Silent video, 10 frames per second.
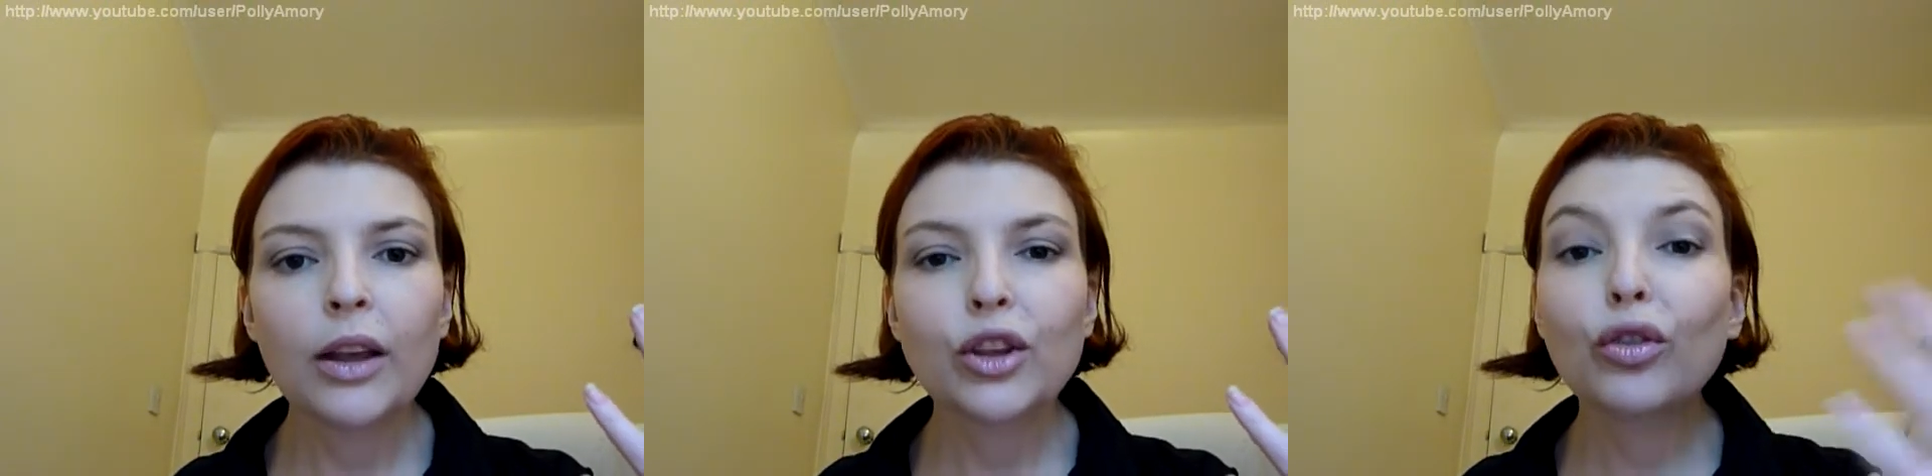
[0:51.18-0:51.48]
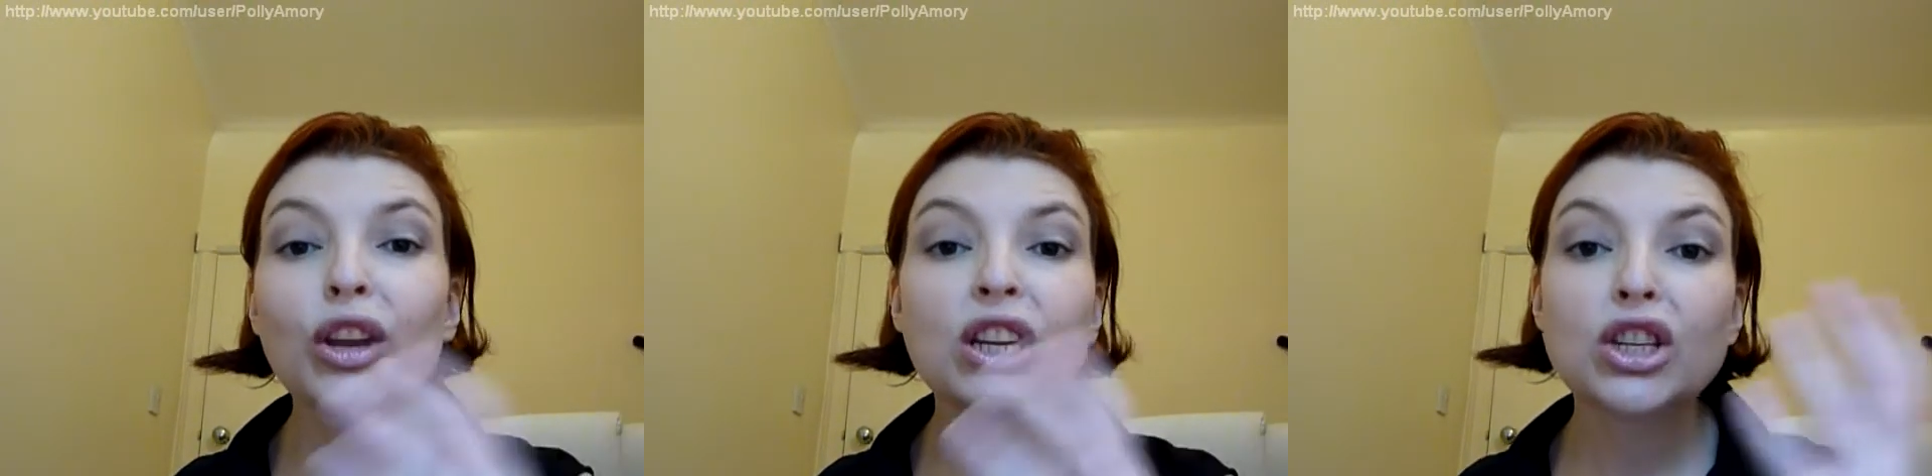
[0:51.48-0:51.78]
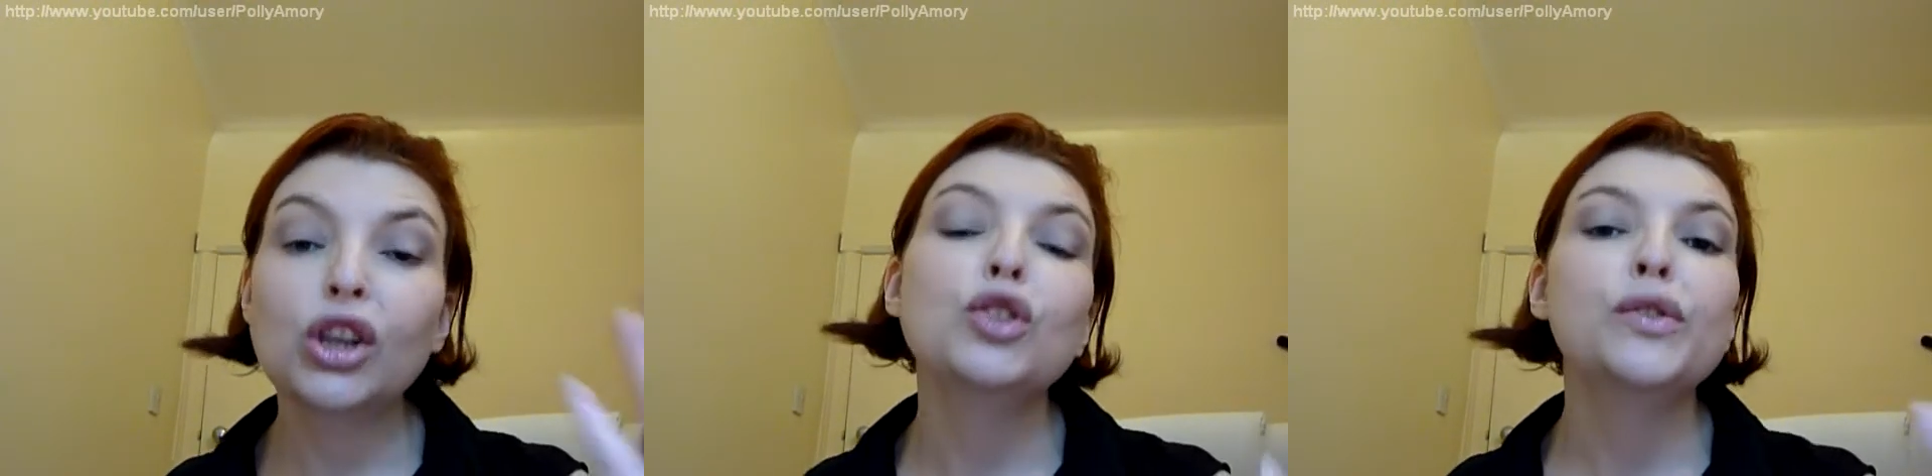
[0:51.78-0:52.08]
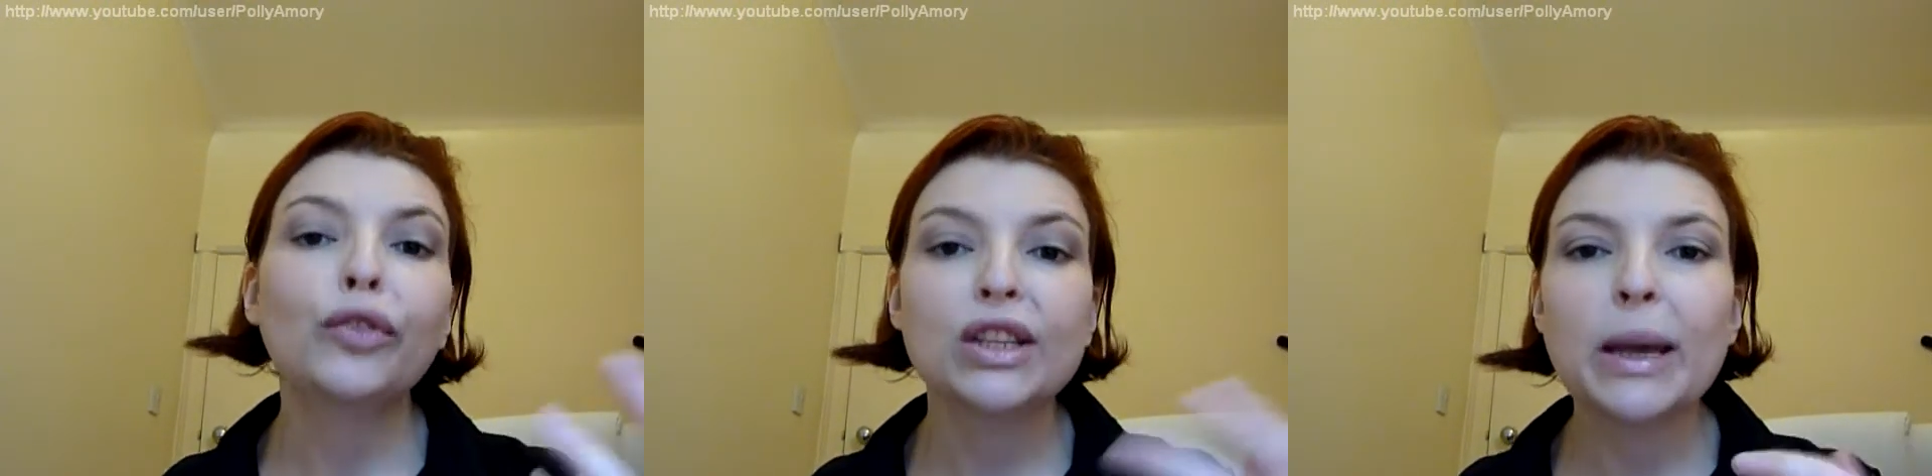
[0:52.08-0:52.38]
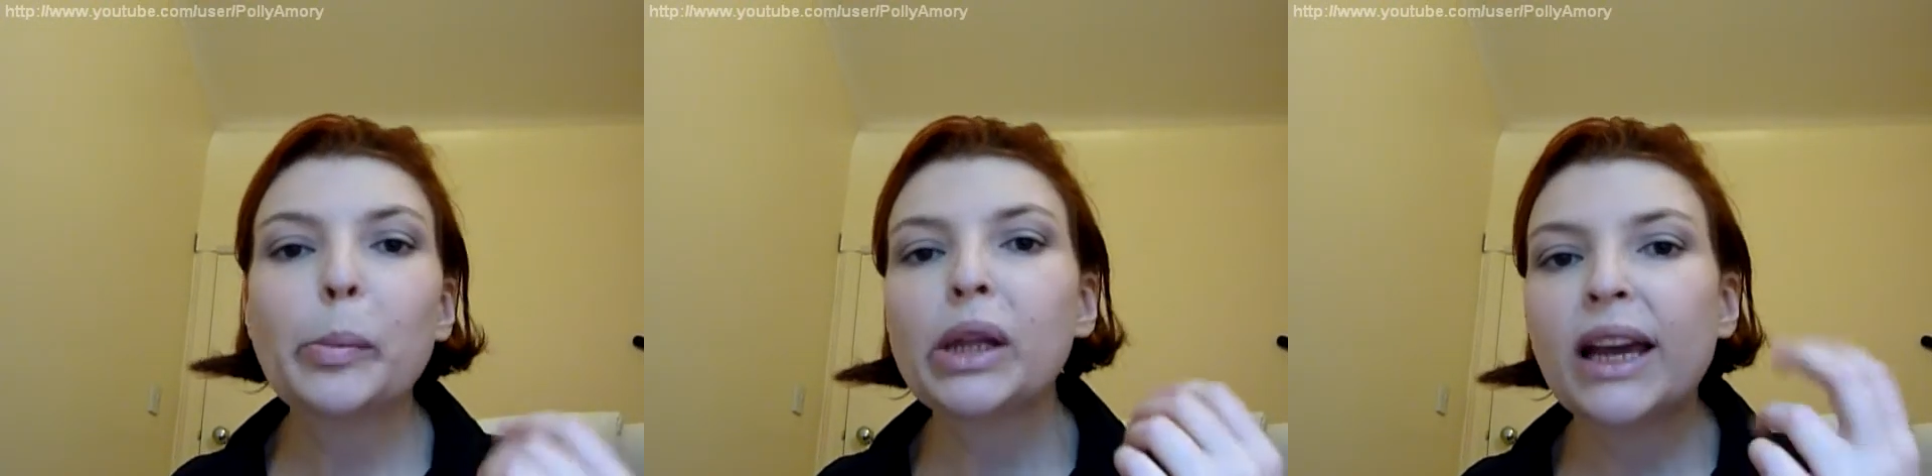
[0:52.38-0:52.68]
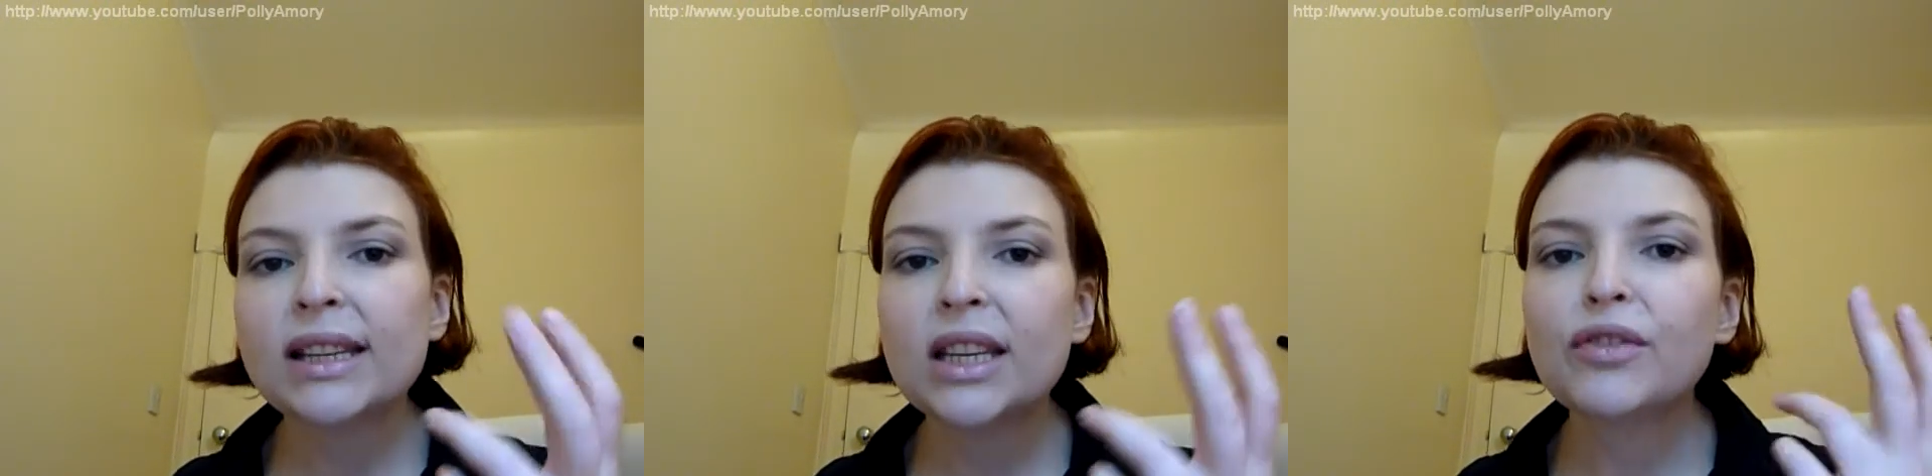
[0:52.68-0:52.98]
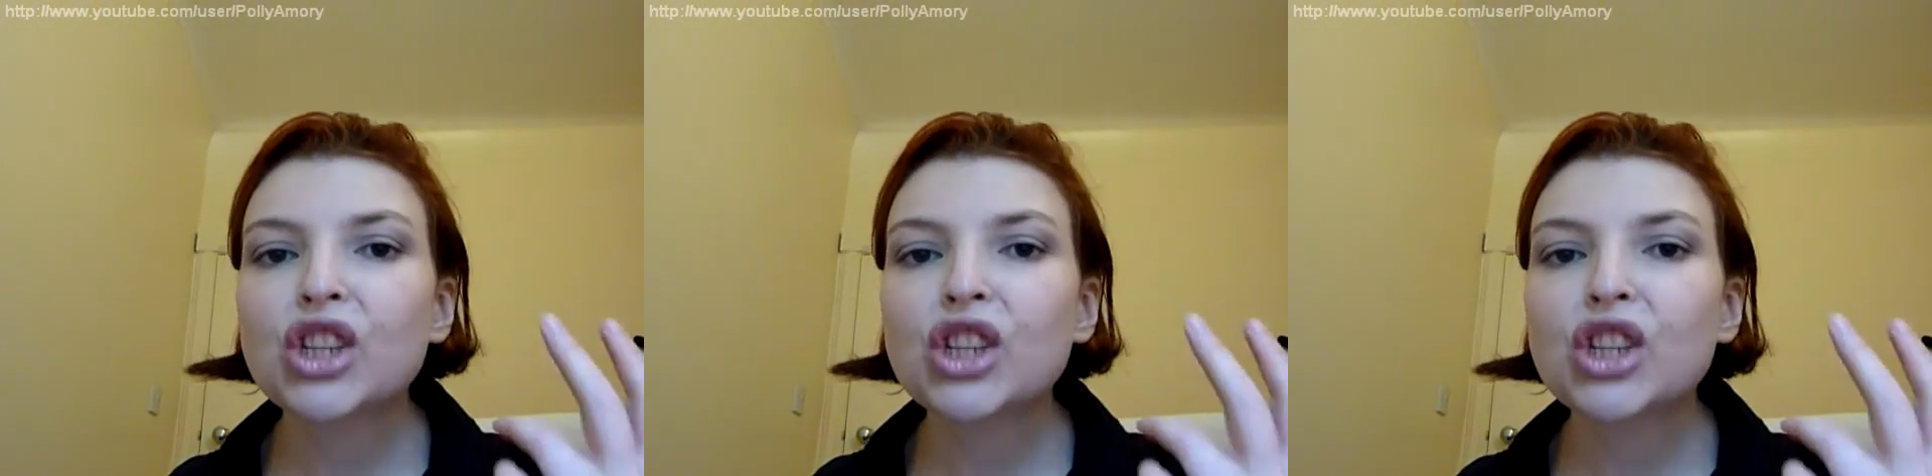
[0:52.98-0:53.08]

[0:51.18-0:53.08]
You don't need to use, for example, like a stiff